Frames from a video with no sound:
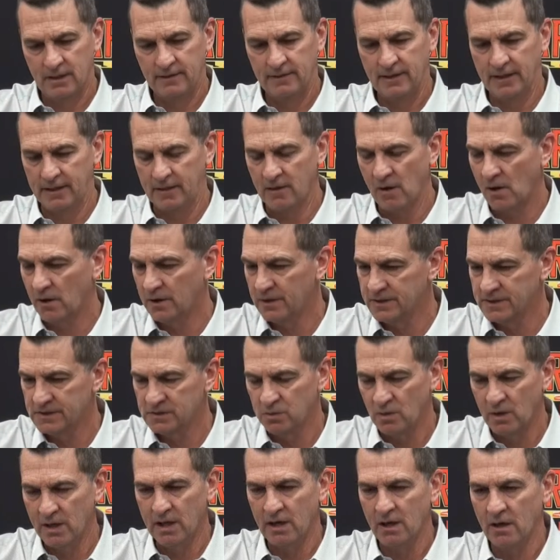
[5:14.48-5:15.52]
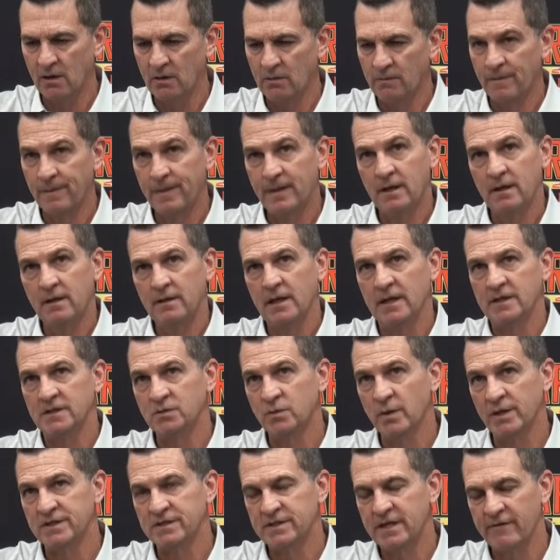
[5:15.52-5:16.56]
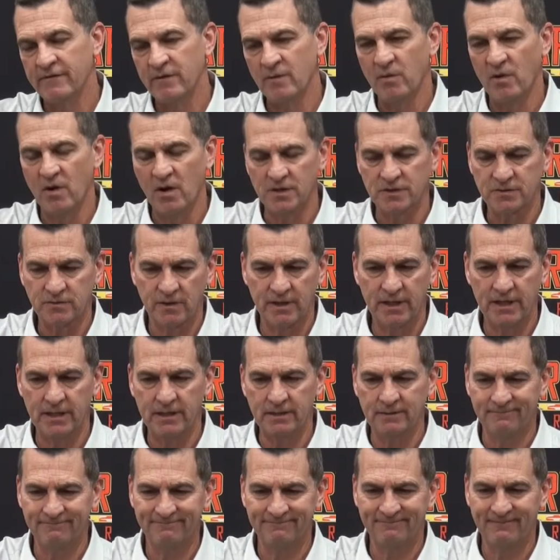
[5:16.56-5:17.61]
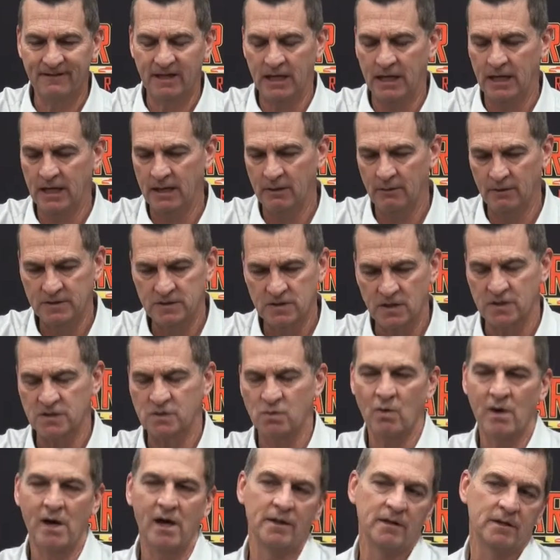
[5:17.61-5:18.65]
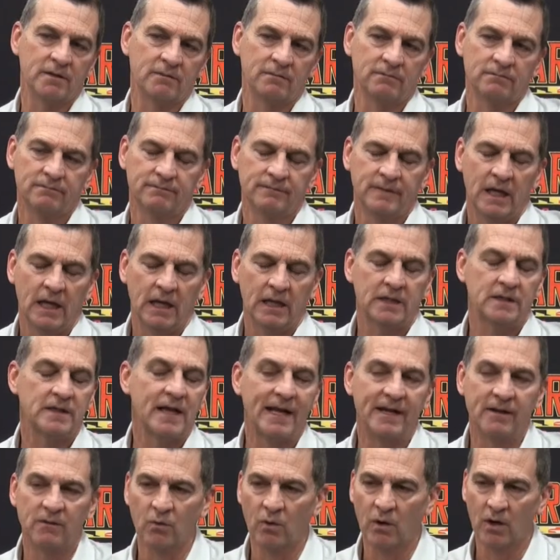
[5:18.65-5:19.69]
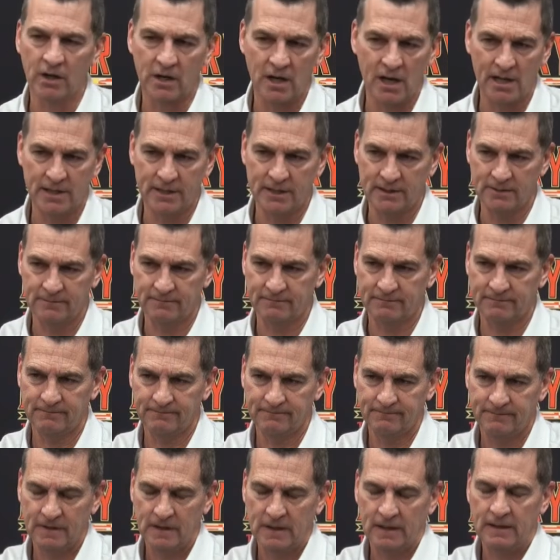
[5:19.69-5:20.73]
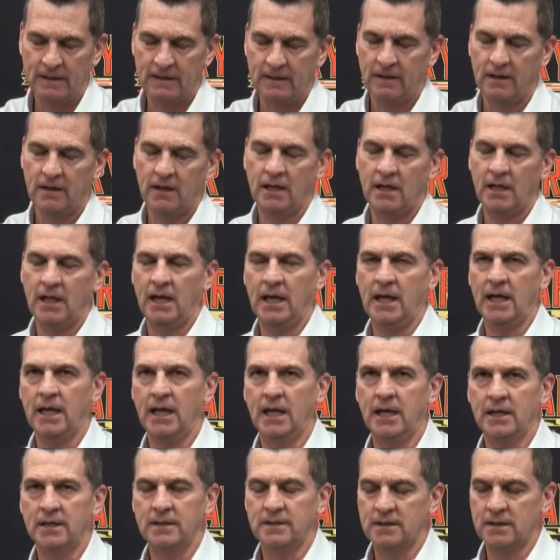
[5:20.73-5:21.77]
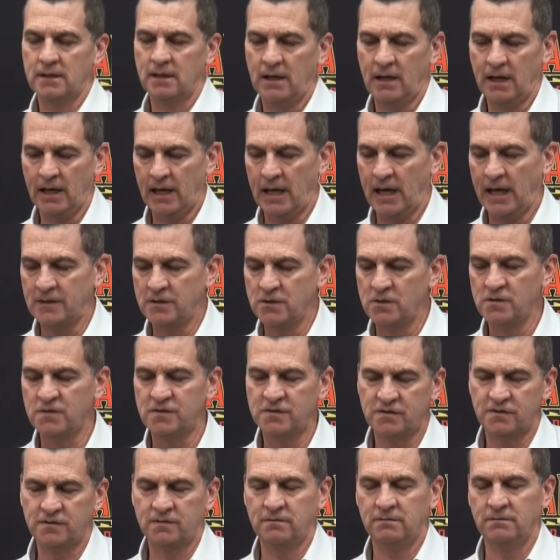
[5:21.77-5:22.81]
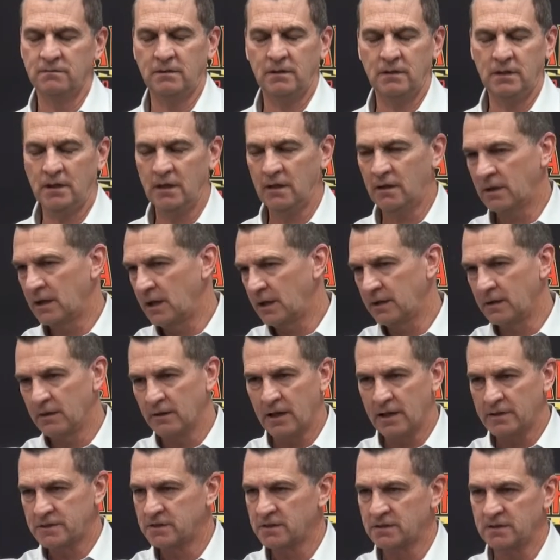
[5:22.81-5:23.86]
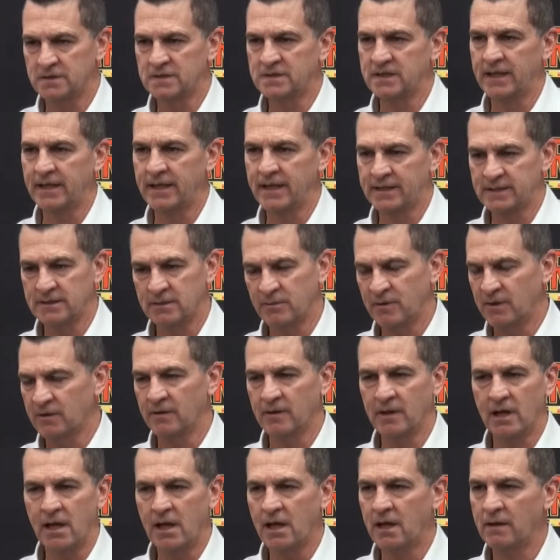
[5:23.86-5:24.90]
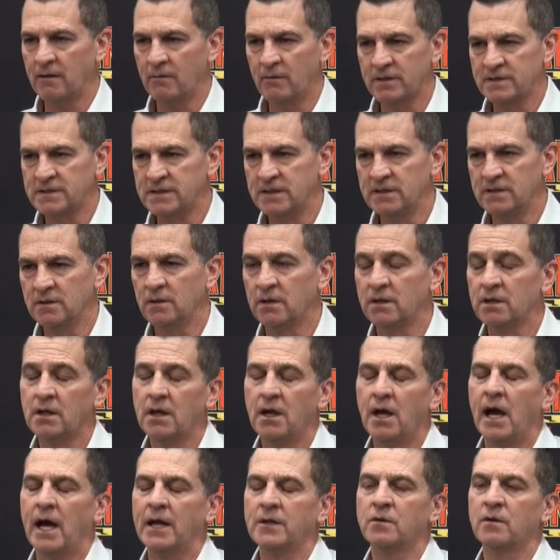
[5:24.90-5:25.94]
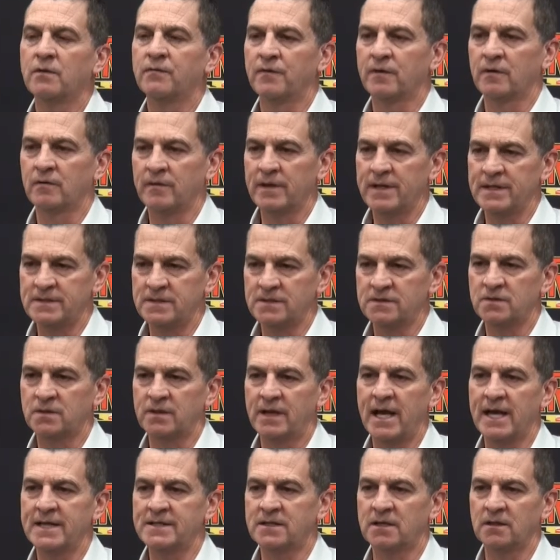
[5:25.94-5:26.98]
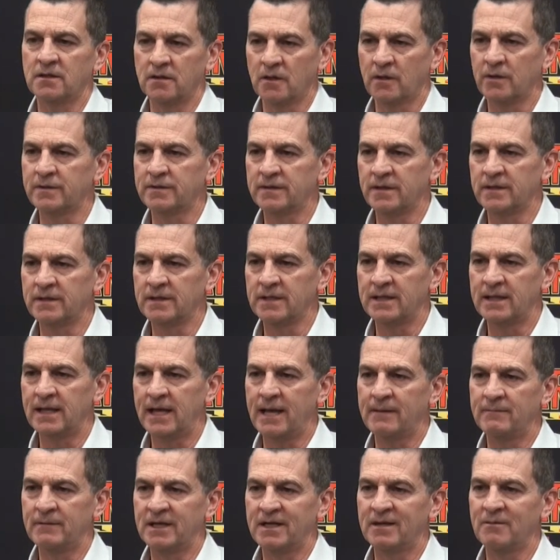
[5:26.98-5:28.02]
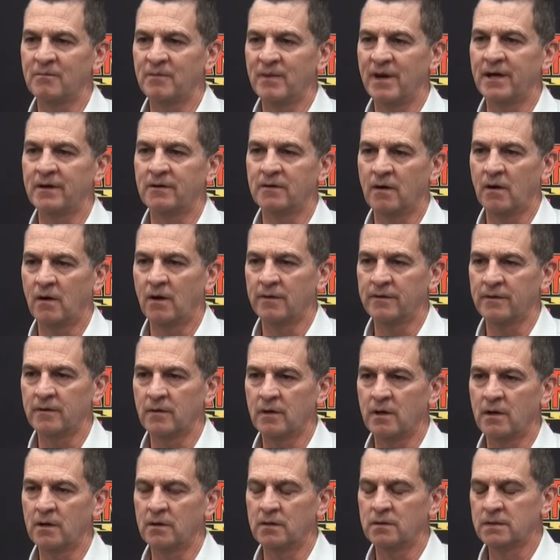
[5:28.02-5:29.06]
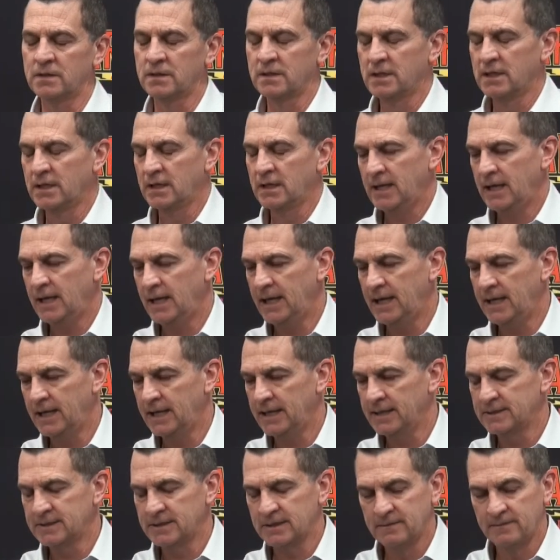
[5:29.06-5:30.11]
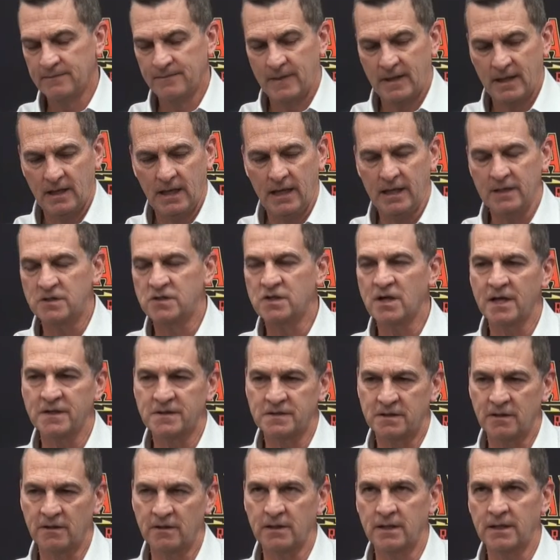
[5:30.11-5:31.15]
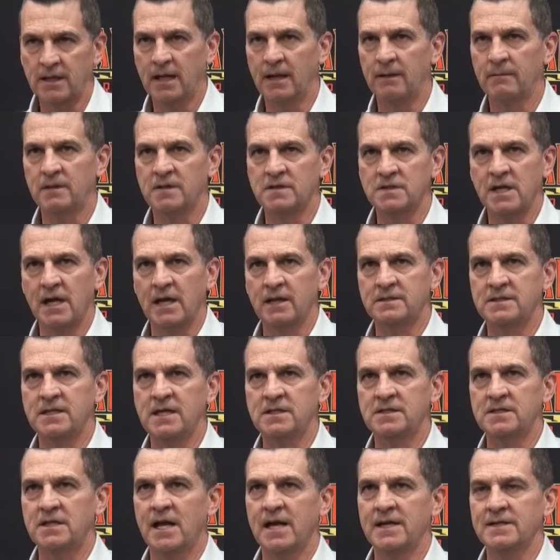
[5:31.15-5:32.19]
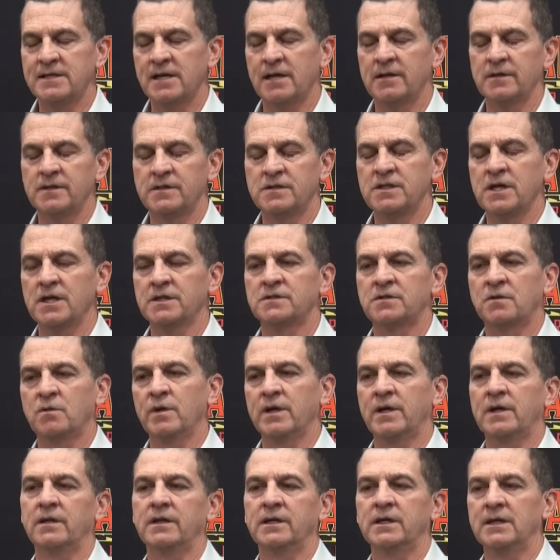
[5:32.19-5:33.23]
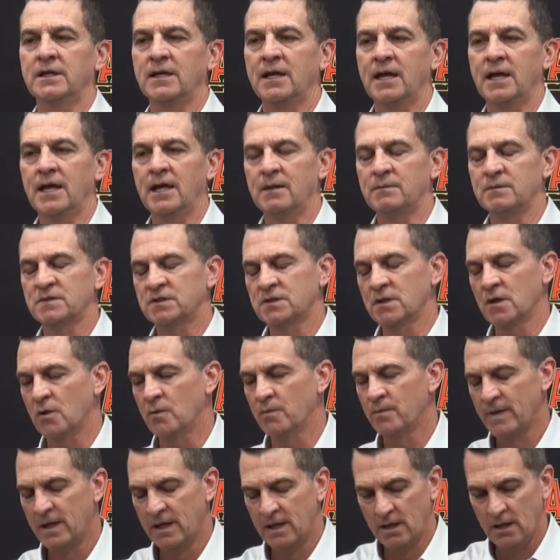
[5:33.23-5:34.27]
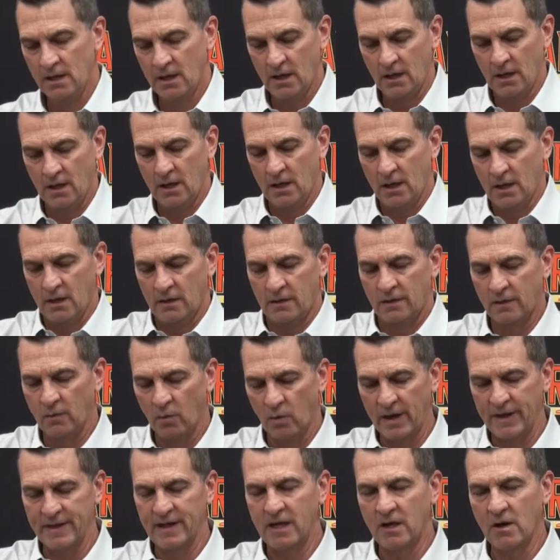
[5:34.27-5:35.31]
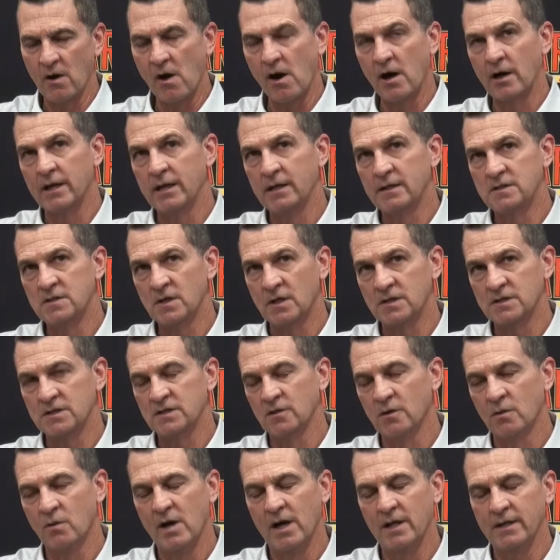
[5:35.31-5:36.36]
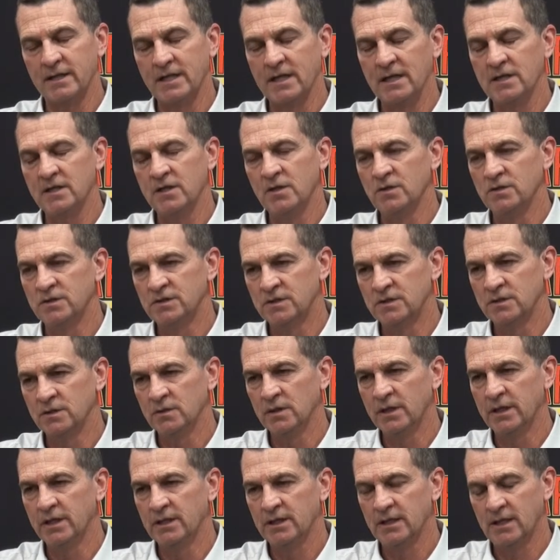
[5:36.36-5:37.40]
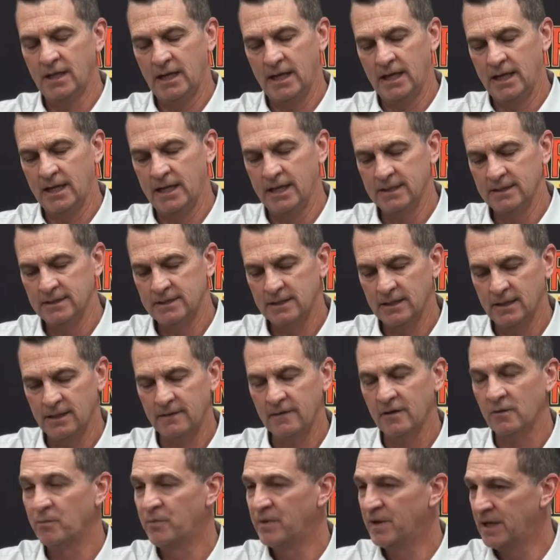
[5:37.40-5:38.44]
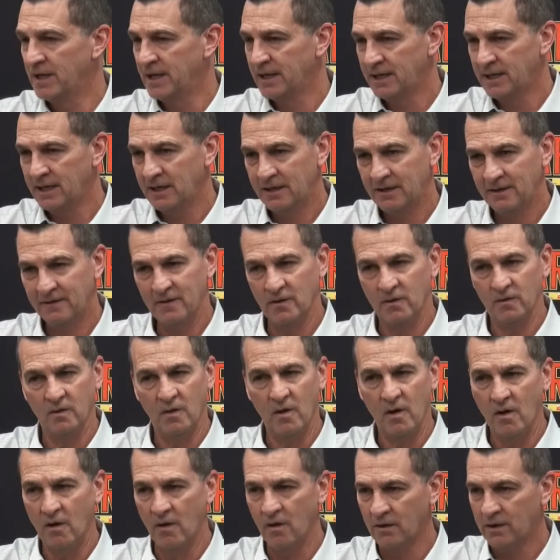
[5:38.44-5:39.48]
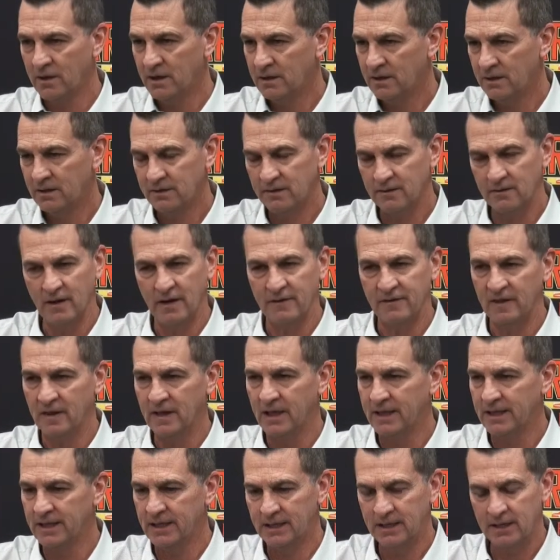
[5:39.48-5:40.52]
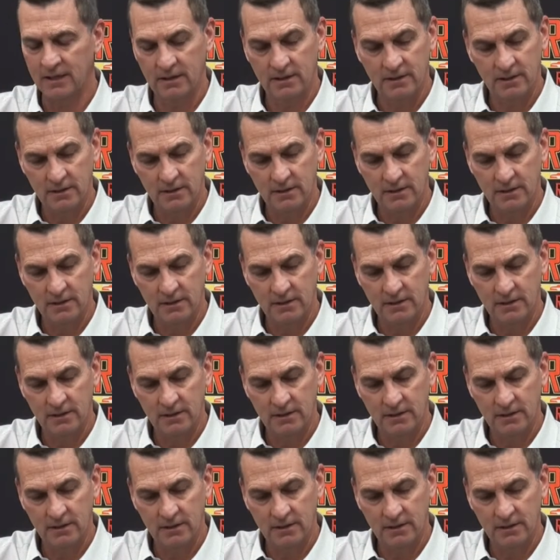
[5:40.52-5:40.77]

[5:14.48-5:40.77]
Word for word: They guarded us well. They switched every ball screen. Uh, it took us a while to, because I didn't work on it. And I do you know, I know I shouldn't say that because people are like, oh, what's he doing? I do it for a reason so guys can learn during the game and get better on their own and adjust during the game because you got to teach guys how to adjust quickly in games. So the way they guarded it took us a little while to get used to it. And they're big, they're long, they're athletic,